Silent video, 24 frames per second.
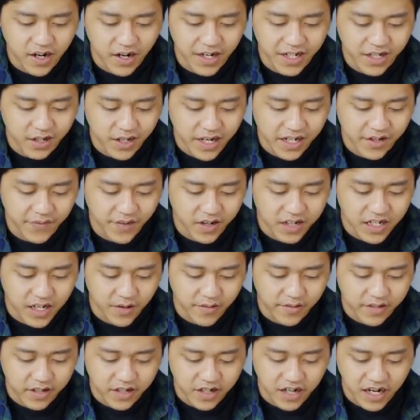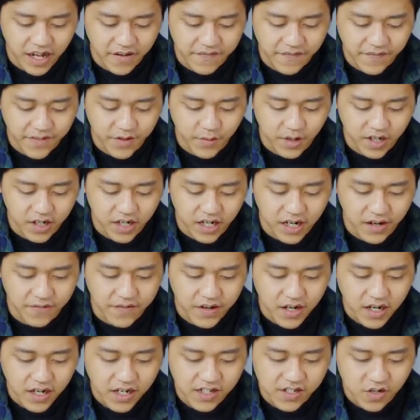Now I need to activate on the one on the left. The one on the
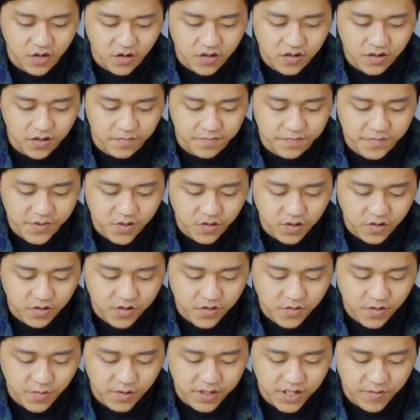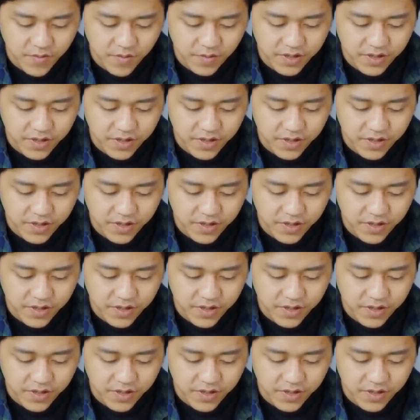left. Let's go. Oh, so close. One more time,